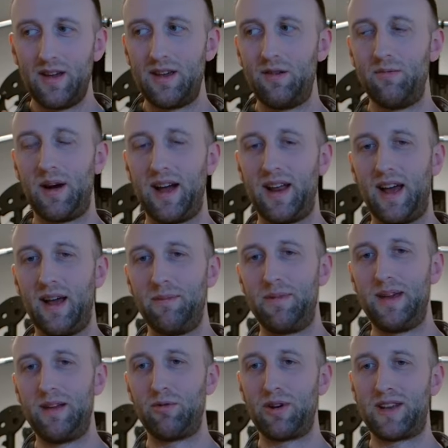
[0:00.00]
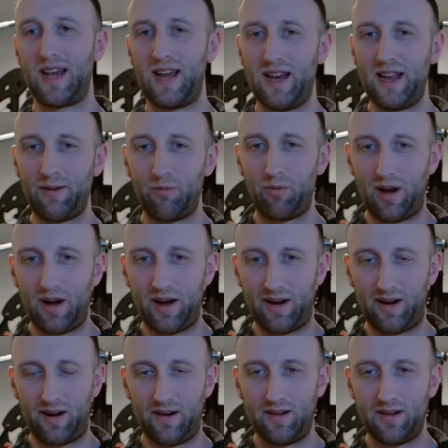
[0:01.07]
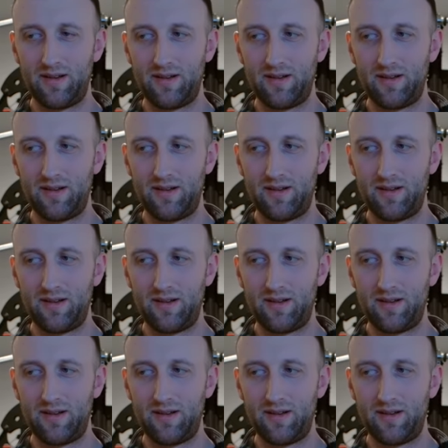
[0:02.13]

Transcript: You might be retaining water.